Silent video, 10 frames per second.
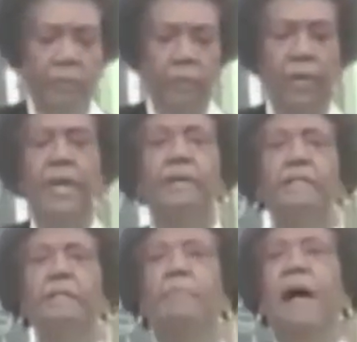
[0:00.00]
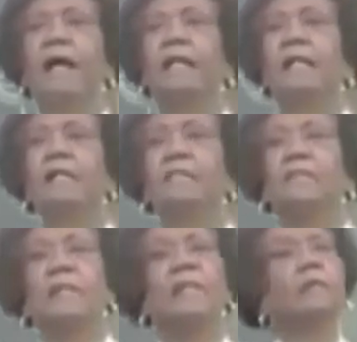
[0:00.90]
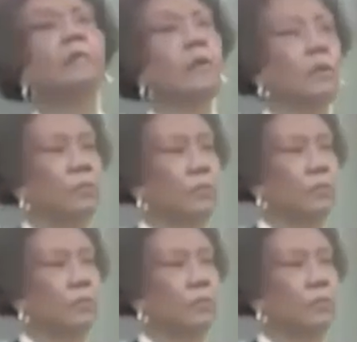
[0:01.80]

where everybody is equal.